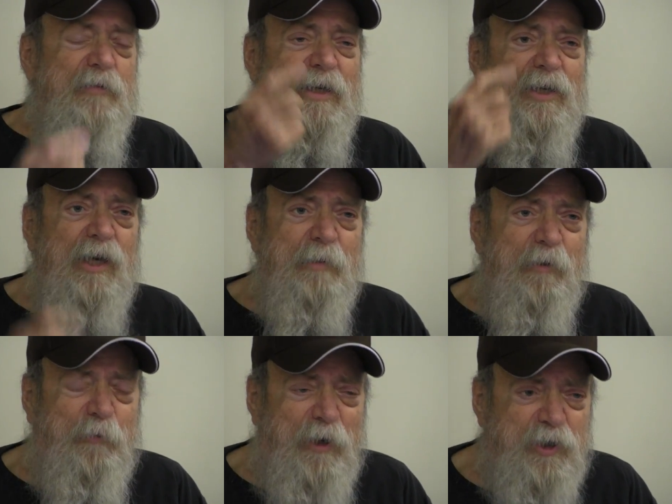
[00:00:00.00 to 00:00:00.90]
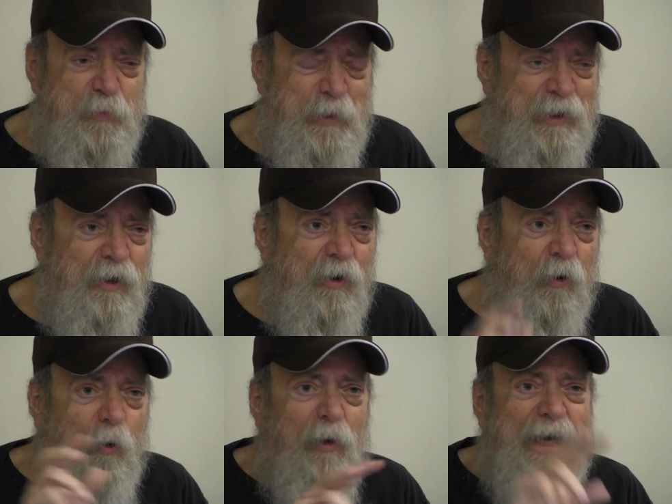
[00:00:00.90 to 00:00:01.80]
of incoming freshmen
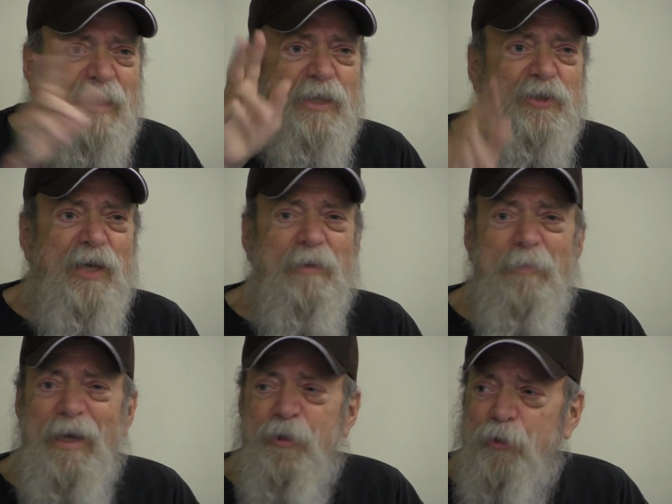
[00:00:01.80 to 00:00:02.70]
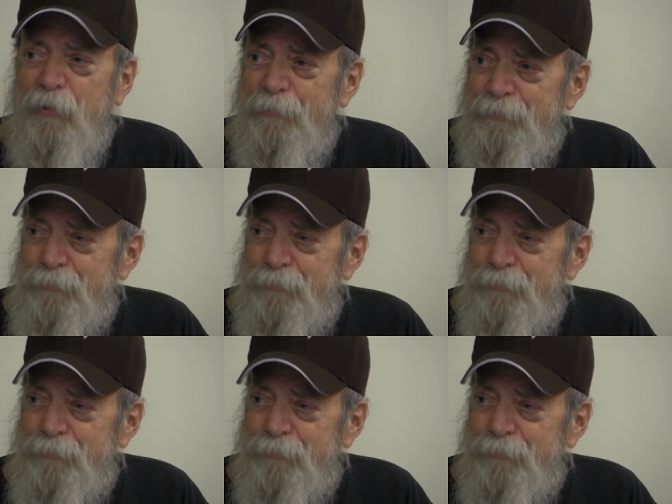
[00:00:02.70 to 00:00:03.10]
all had the same major.